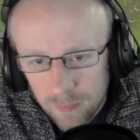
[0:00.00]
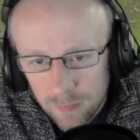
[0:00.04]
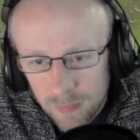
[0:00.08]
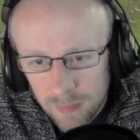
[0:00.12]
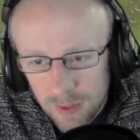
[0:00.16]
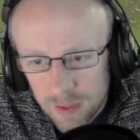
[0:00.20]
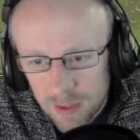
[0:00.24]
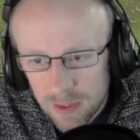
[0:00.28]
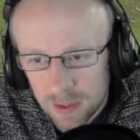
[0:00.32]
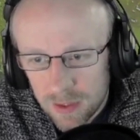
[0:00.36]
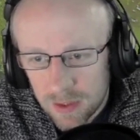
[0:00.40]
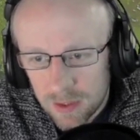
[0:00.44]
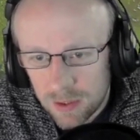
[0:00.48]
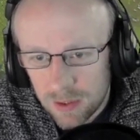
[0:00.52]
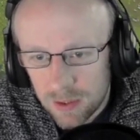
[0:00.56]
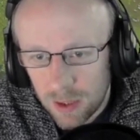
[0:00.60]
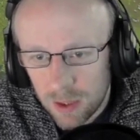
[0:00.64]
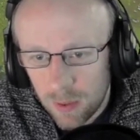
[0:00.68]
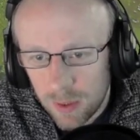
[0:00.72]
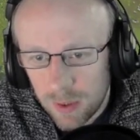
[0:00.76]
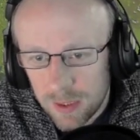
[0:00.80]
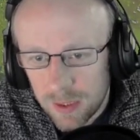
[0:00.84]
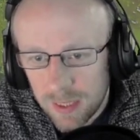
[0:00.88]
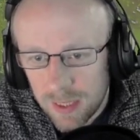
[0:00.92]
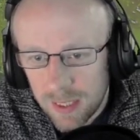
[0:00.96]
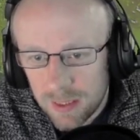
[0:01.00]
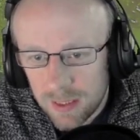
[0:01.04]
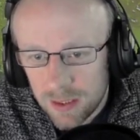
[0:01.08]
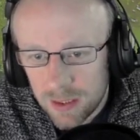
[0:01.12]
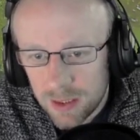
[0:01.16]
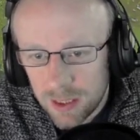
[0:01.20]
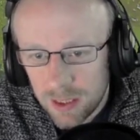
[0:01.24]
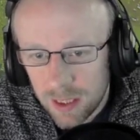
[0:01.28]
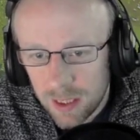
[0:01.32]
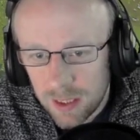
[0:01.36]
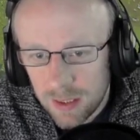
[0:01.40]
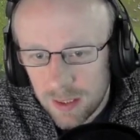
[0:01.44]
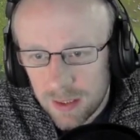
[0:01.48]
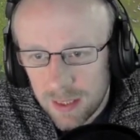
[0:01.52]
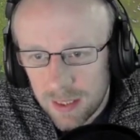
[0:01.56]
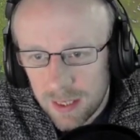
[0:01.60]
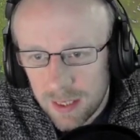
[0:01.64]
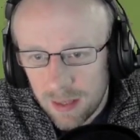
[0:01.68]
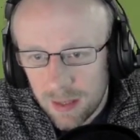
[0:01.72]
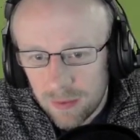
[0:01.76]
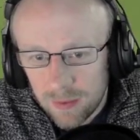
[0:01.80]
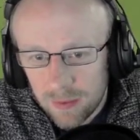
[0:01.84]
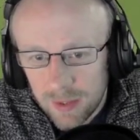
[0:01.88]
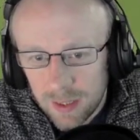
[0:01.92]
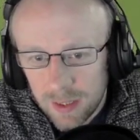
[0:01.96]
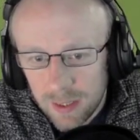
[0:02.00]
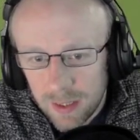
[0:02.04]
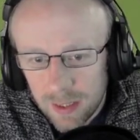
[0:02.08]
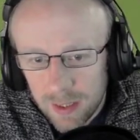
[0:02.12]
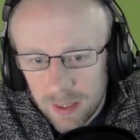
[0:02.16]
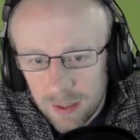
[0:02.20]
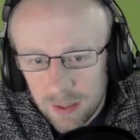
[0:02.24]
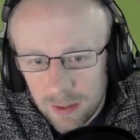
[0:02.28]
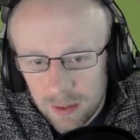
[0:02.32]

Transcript: Let's just go on down to Chinatown, really.